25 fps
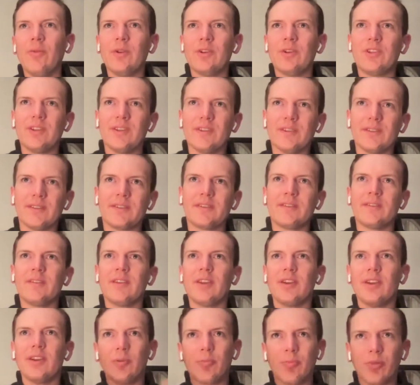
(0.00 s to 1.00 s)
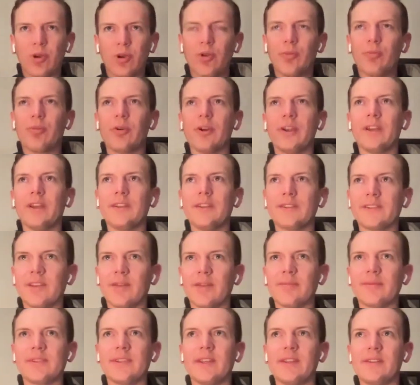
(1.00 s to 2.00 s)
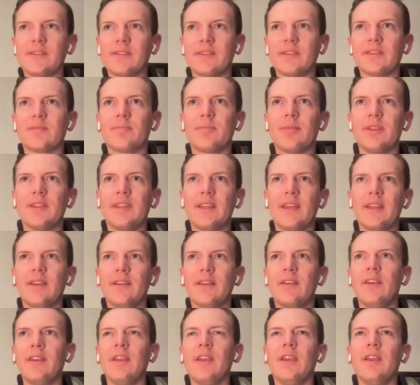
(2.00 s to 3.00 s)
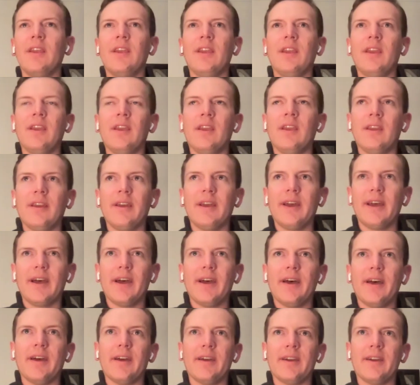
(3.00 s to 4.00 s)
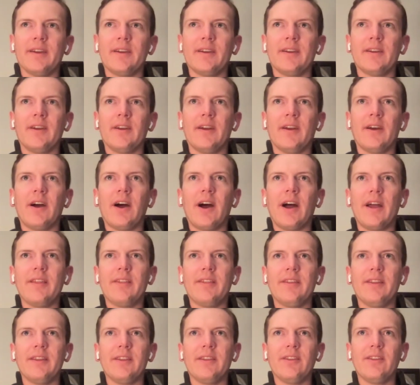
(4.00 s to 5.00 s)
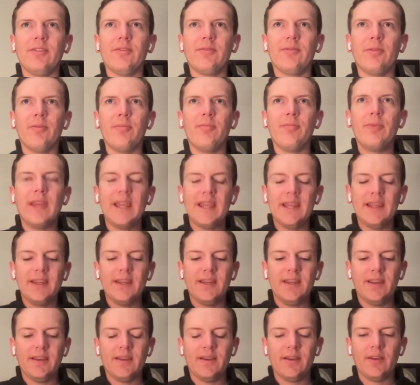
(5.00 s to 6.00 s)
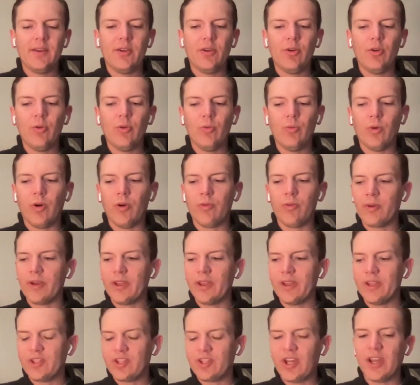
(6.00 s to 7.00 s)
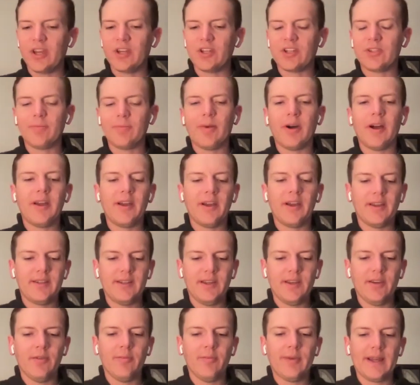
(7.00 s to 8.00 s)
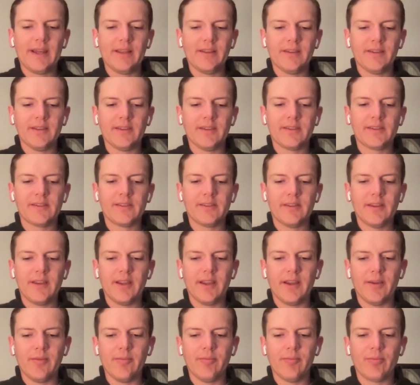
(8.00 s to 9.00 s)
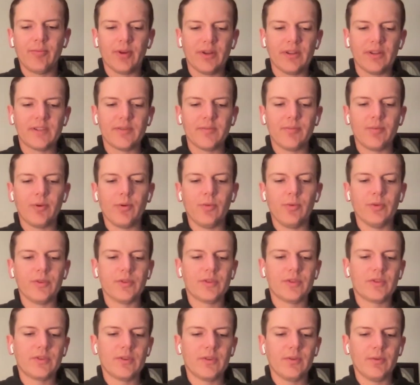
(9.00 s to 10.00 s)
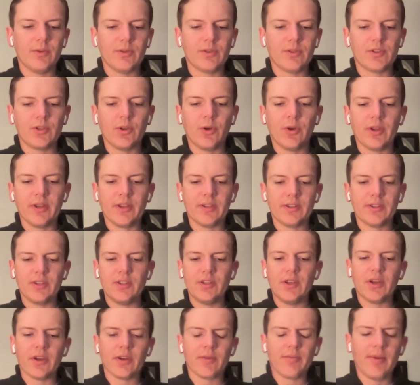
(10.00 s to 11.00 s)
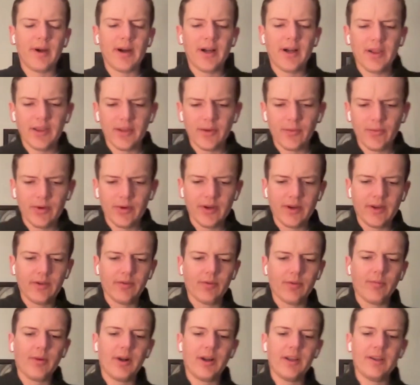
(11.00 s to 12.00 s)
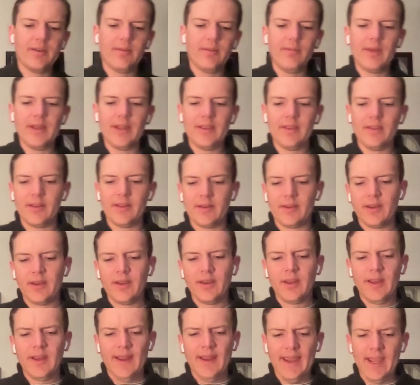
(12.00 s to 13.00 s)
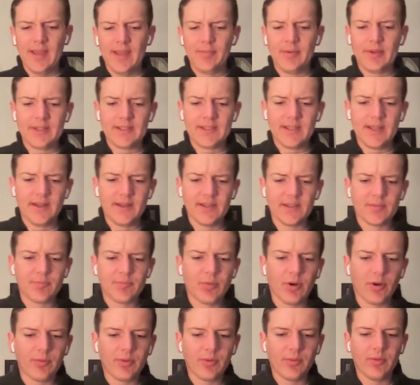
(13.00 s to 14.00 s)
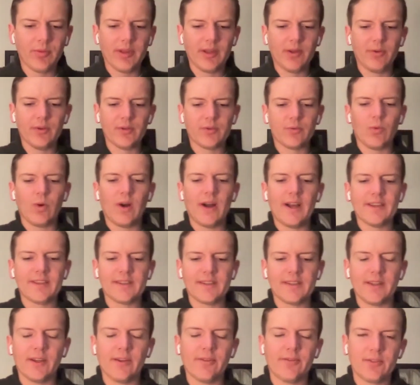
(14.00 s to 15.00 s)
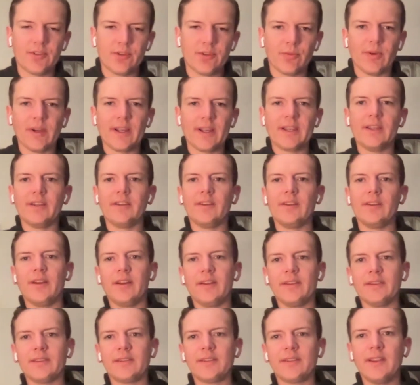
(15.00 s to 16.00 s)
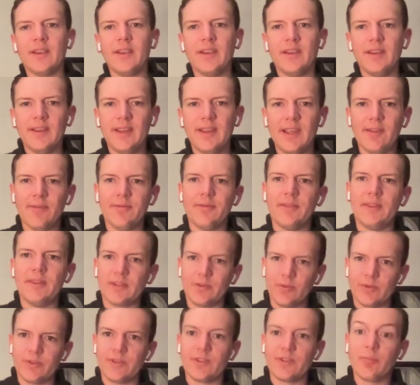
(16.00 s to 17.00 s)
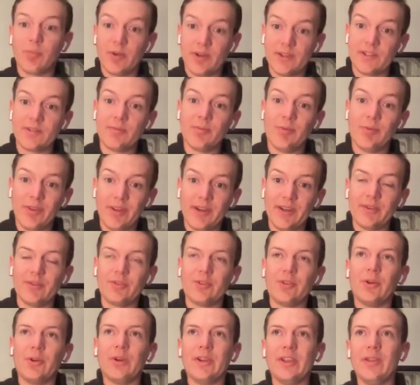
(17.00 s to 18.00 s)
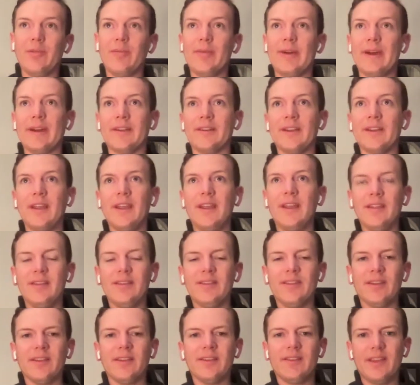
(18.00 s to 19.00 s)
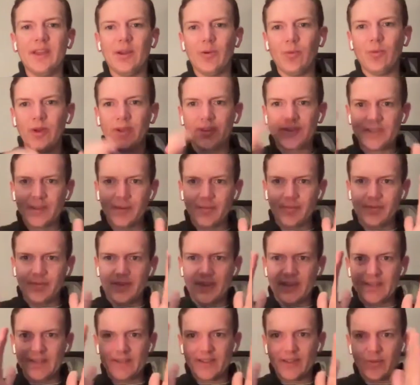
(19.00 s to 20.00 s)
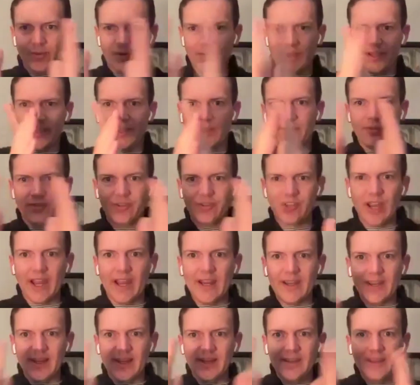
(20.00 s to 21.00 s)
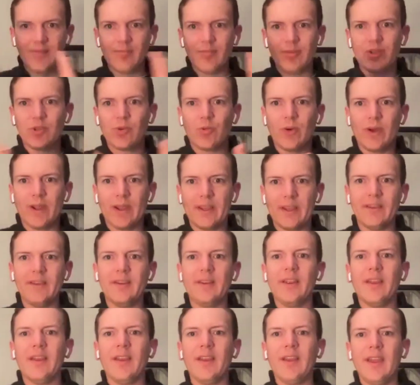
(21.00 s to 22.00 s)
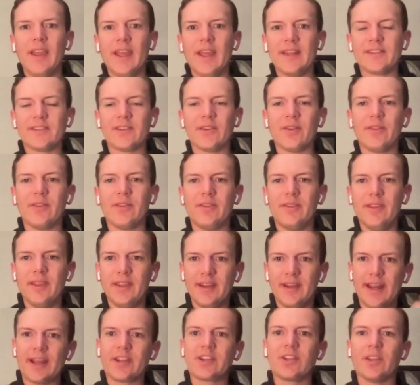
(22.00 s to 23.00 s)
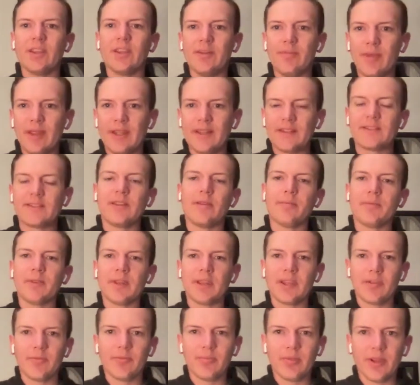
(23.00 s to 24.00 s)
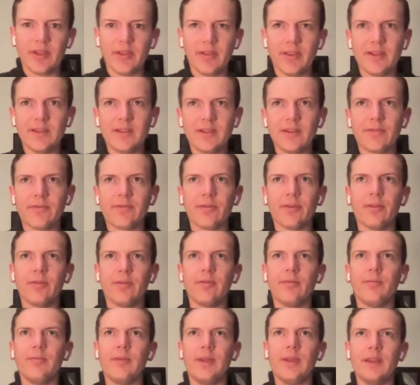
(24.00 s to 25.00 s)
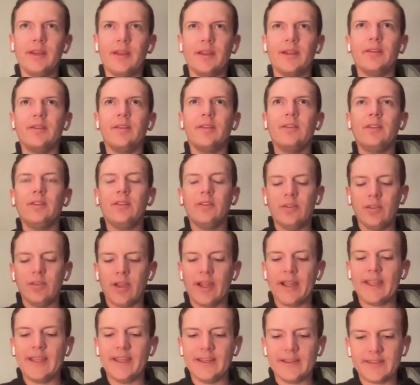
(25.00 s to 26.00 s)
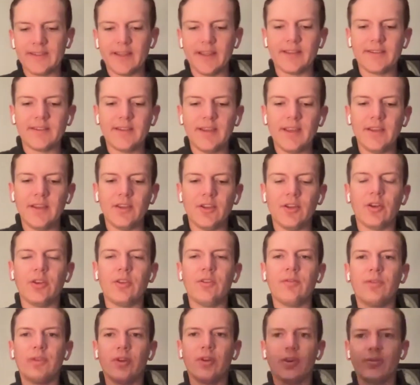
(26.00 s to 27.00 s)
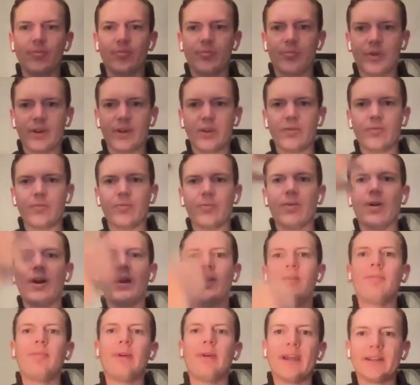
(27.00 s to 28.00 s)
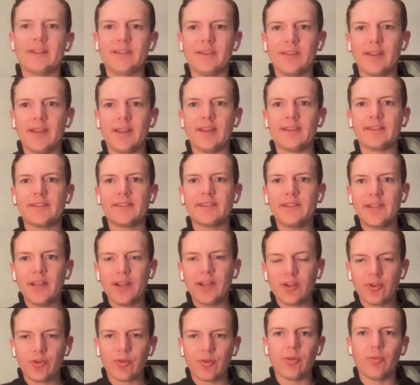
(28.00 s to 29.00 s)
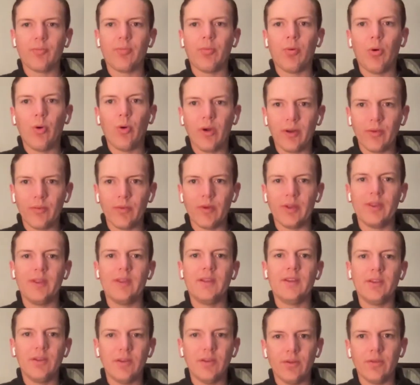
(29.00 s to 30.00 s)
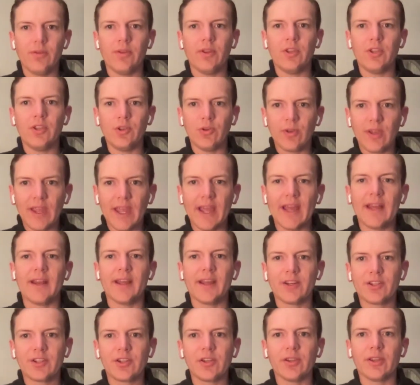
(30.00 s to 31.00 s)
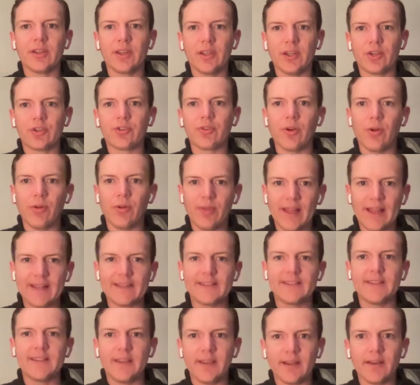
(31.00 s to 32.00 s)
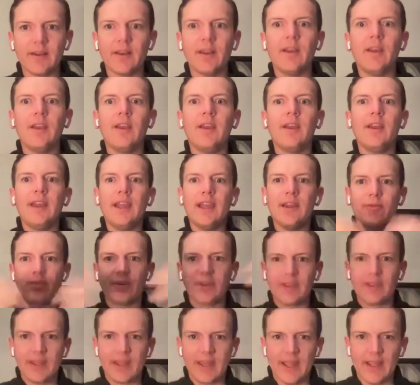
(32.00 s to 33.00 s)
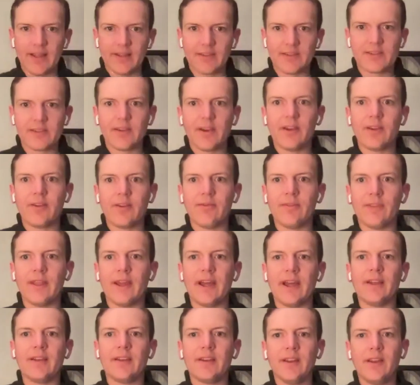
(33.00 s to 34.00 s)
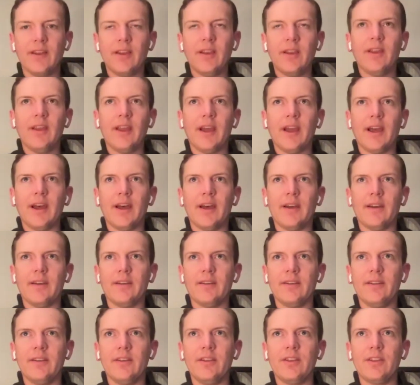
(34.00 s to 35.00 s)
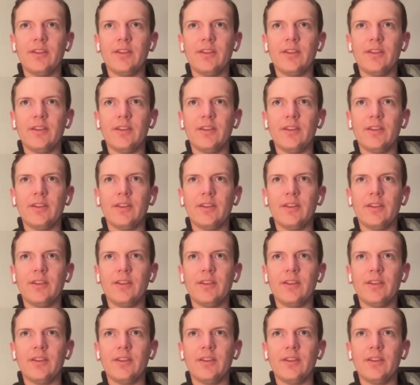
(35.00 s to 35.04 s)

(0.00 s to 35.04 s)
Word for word: which is appropriate in some senses. But then uh, I think for me, what really changed my idea about this um, principle was, was talking to Dirk Marling, where he reminded me that Epictetus probably was wise enough to recognize, if this was the principle that he was talking about, that there were some things that were kind of shady in between. And so it actually means something completely different, meaning, like he says here, you know, you've got to bring it right back to that central point within you that you can actually control. That's it. Everything outside of that, uh,